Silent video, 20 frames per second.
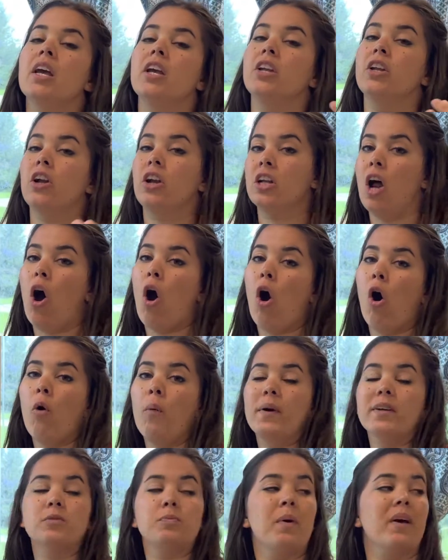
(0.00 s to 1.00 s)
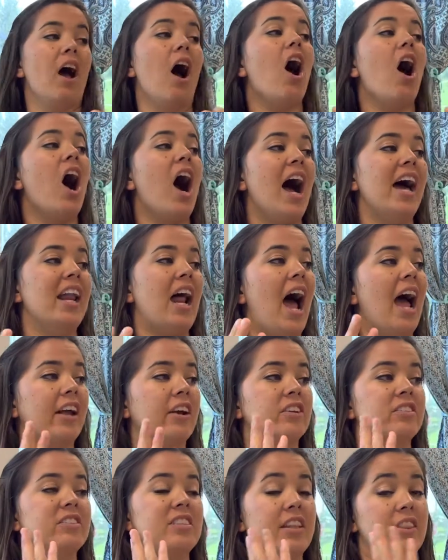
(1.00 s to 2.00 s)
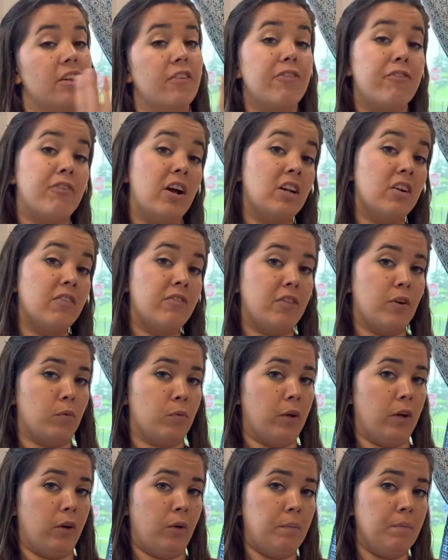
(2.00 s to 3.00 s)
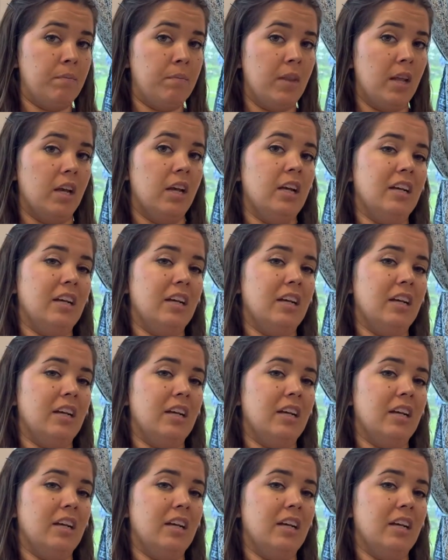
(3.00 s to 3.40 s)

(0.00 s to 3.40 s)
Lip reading: you're going to always put hot irons at the front of the room